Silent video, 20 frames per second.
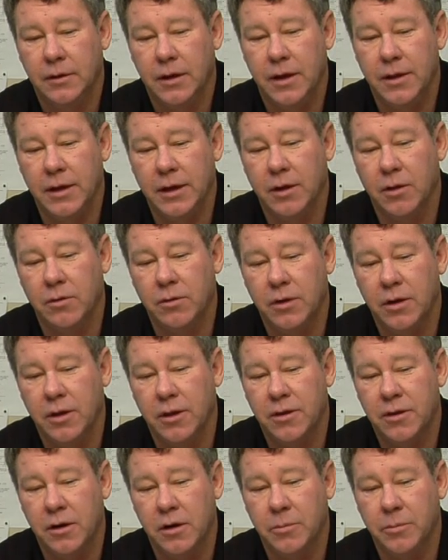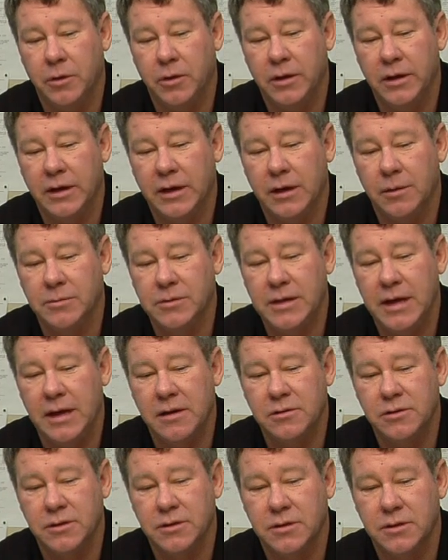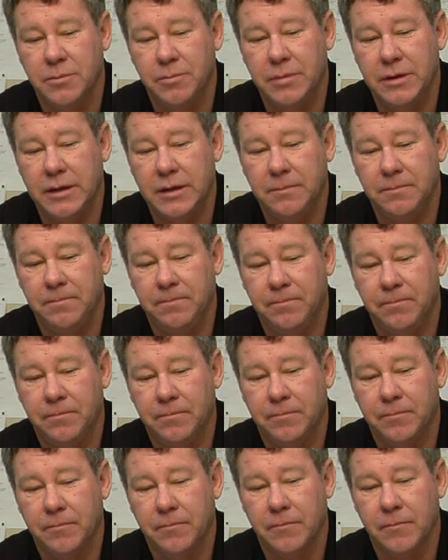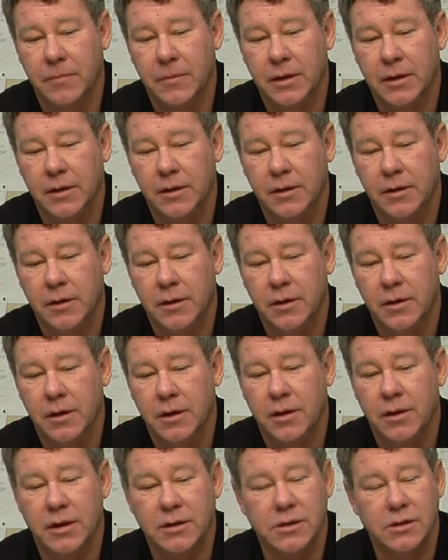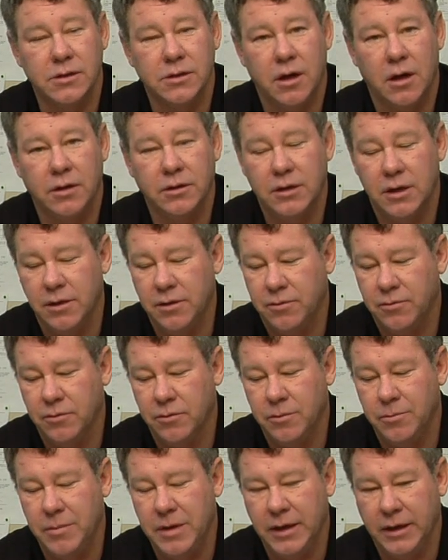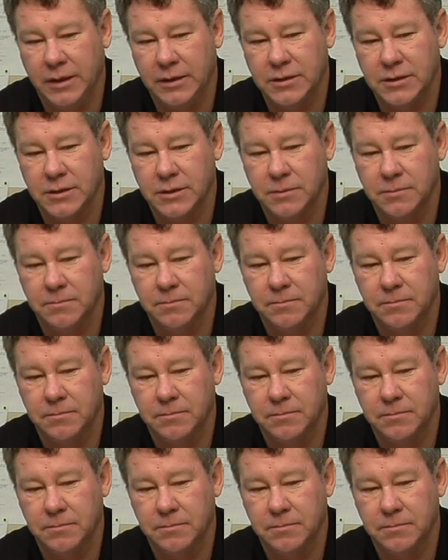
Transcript: And then go into the thermal, it comes down just a bit. This is all done through a mix